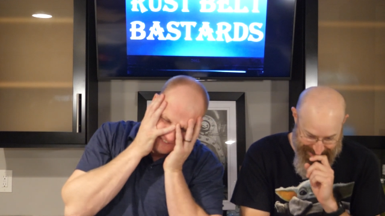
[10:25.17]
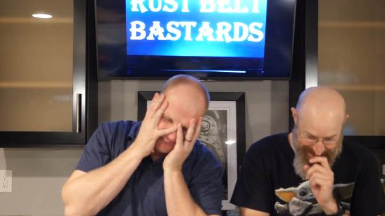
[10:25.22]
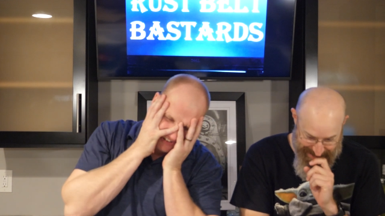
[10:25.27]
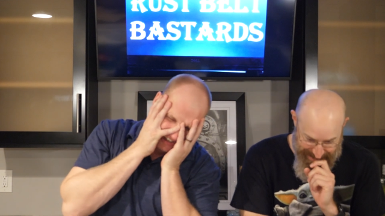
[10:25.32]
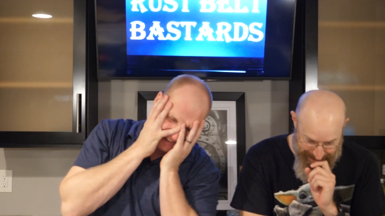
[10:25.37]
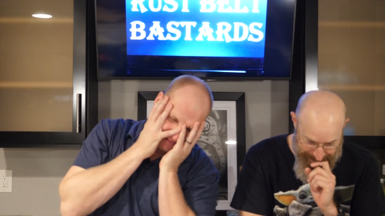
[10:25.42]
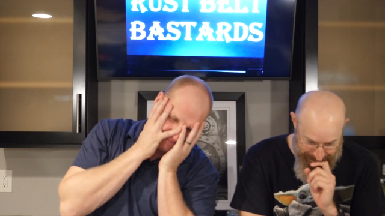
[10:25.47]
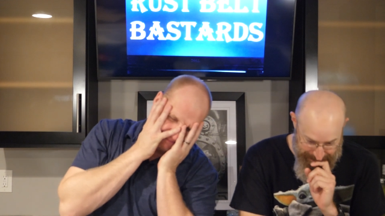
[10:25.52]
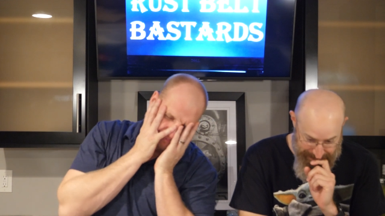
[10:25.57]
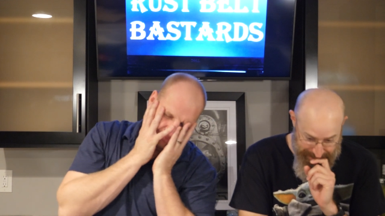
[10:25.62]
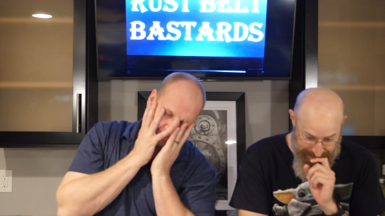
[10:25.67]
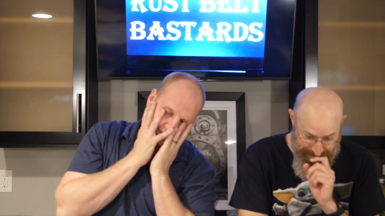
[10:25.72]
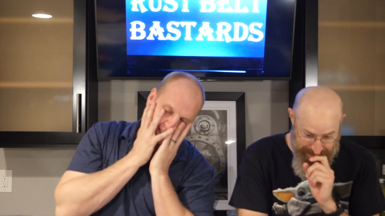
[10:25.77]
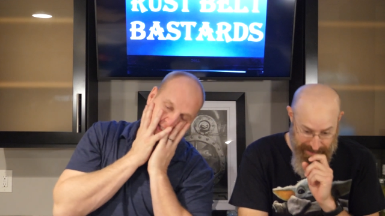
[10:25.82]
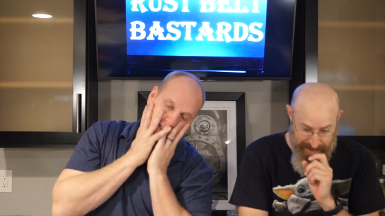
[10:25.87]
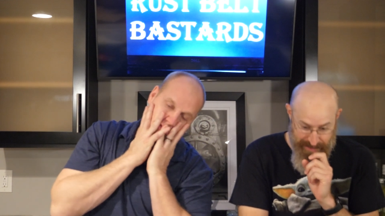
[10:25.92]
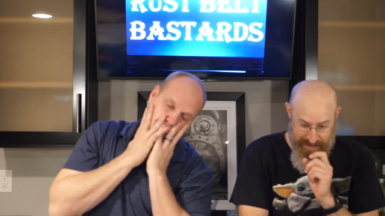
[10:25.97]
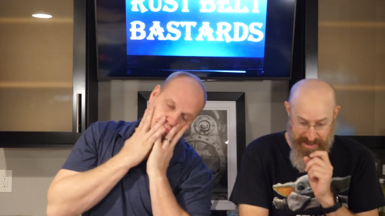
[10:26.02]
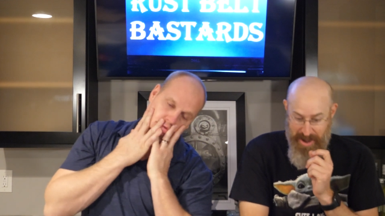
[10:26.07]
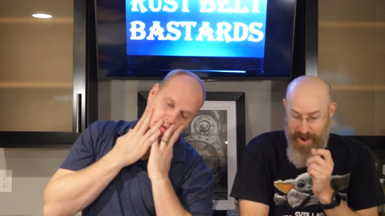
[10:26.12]
Speaker 1: Fucking
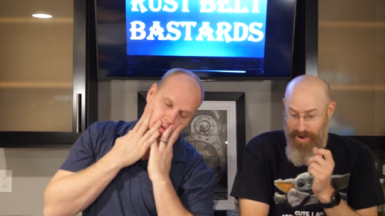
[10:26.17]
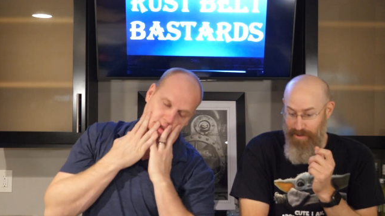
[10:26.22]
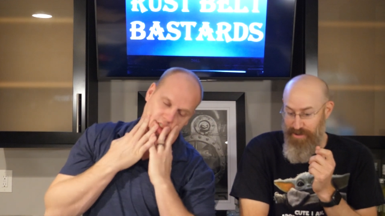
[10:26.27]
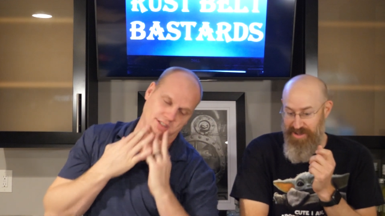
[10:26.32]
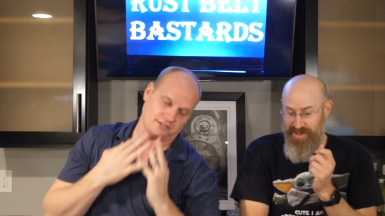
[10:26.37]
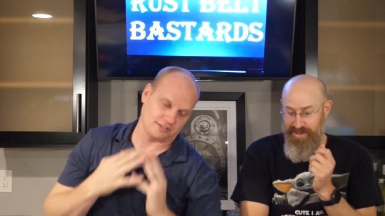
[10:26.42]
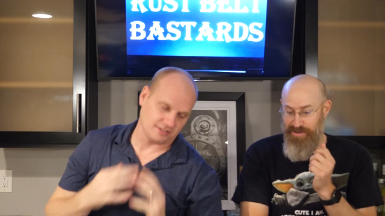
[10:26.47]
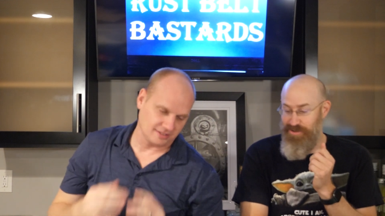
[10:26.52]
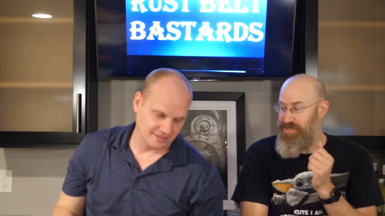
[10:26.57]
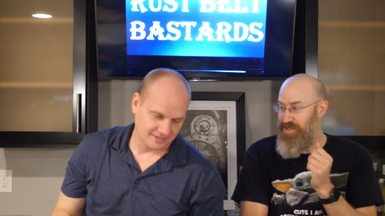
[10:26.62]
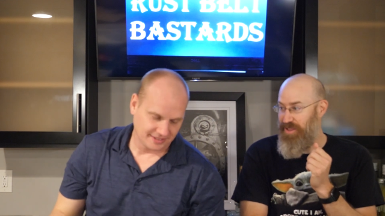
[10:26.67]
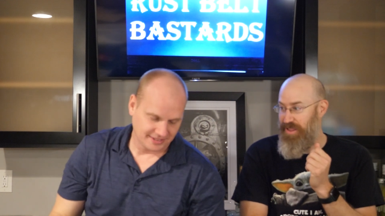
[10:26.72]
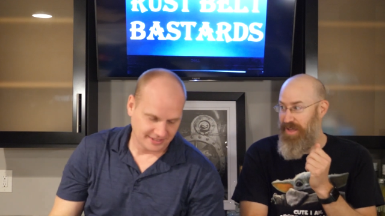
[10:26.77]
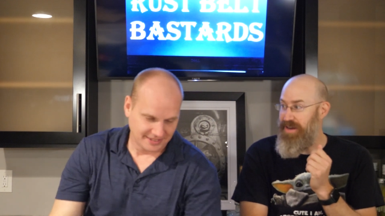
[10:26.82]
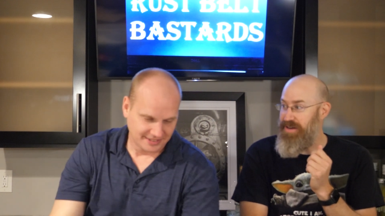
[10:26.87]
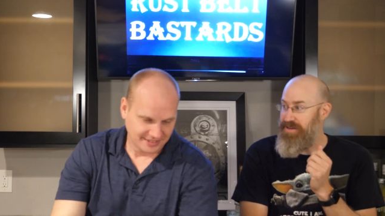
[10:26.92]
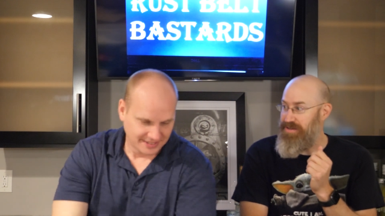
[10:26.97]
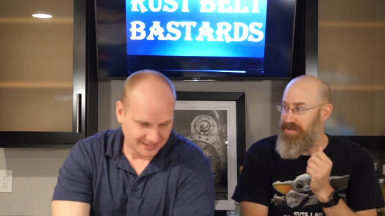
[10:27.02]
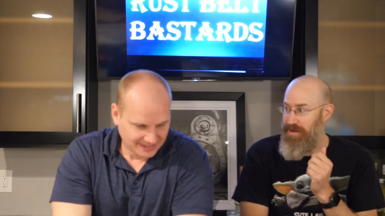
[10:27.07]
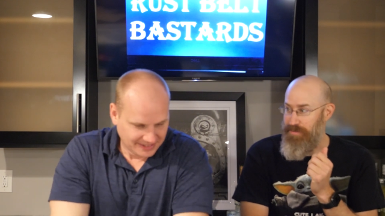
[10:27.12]
bludgeon. They already used the
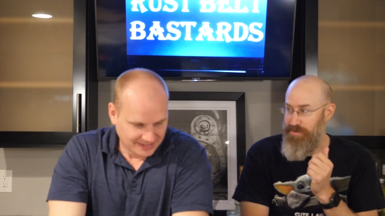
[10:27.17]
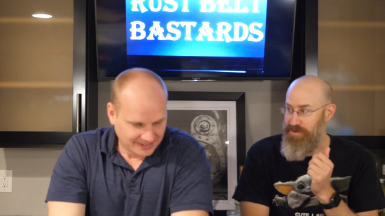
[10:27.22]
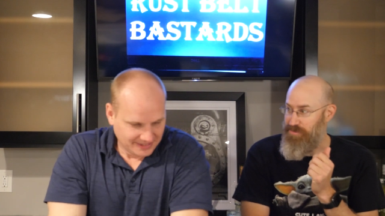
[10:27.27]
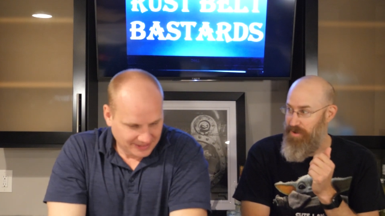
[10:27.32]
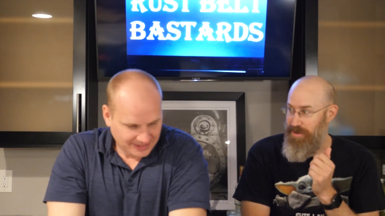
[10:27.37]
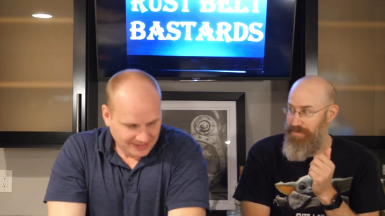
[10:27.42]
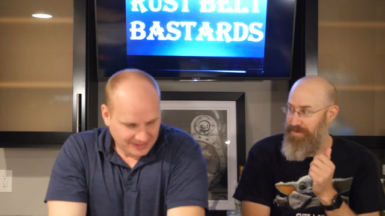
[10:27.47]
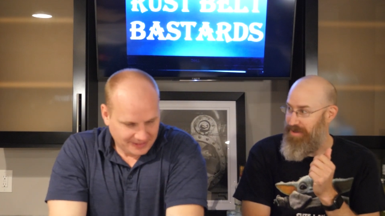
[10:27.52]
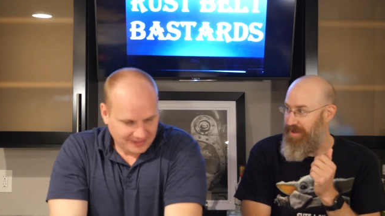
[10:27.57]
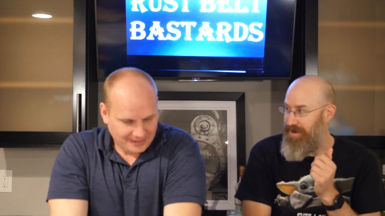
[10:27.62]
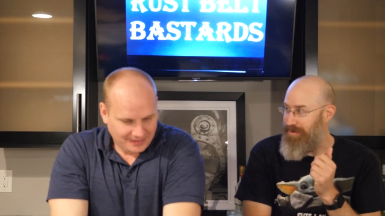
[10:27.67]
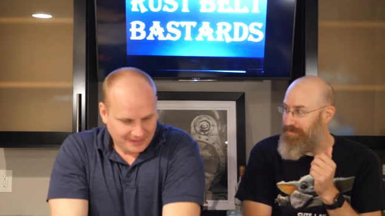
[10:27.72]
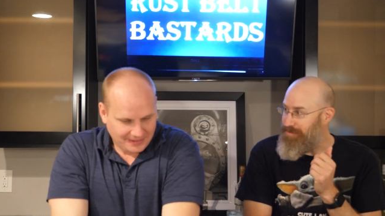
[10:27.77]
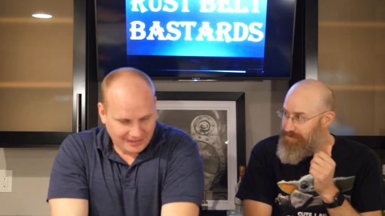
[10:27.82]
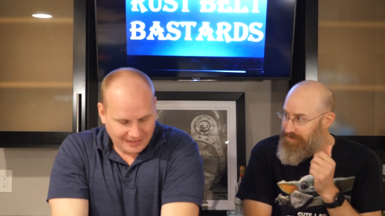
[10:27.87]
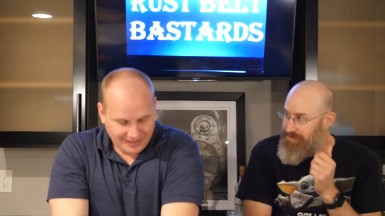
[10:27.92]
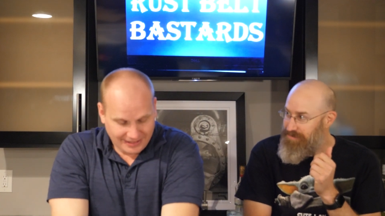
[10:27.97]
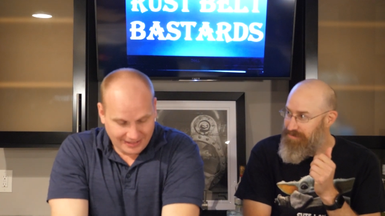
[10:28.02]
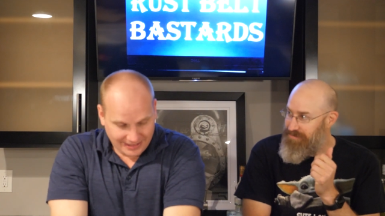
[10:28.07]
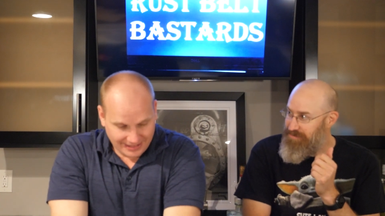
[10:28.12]
lion tamer's whip on
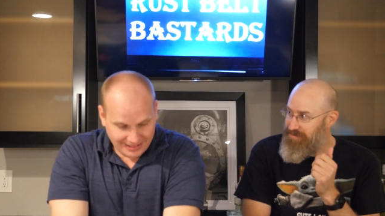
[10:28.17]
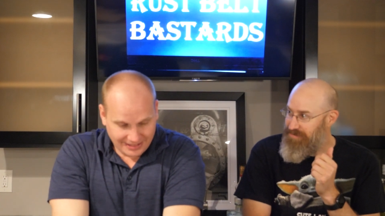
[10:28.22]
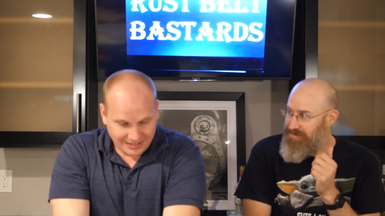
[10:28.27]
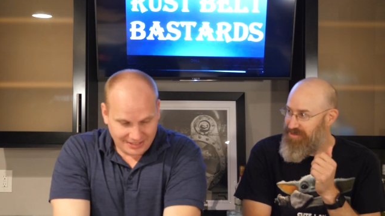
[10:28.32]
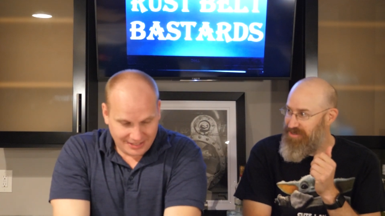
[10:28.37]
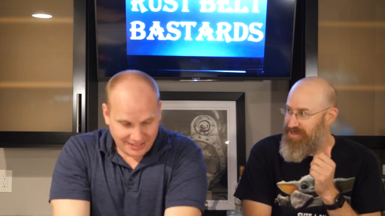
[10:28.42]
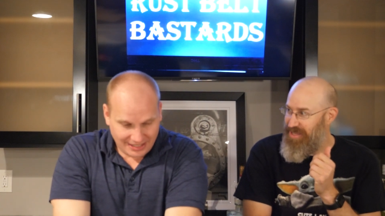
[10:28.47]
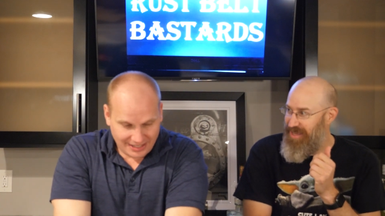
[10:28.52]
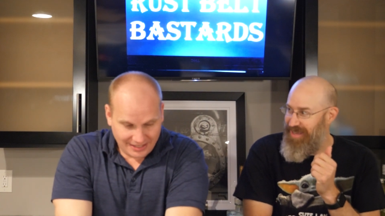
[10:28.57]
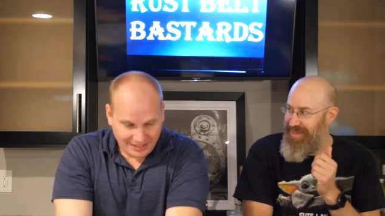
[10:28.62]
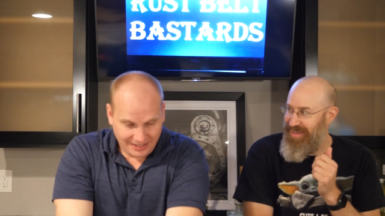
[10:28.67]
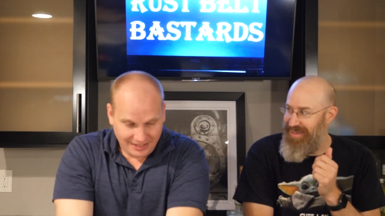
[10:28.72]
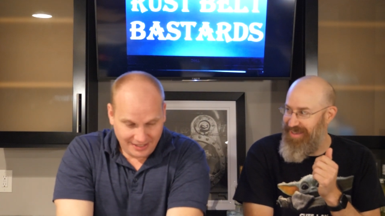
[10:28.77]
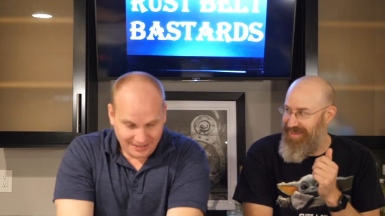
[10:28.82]
him. Did.